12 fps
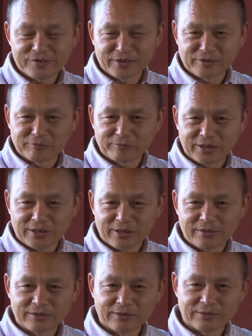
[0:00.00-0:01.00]
and we
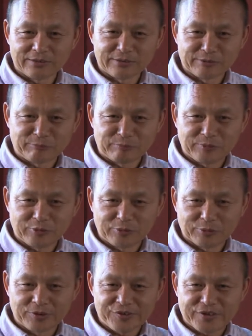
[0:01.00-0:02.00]
are
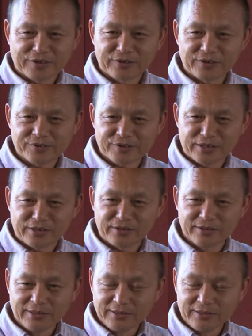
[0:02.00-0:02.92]
to a certain extent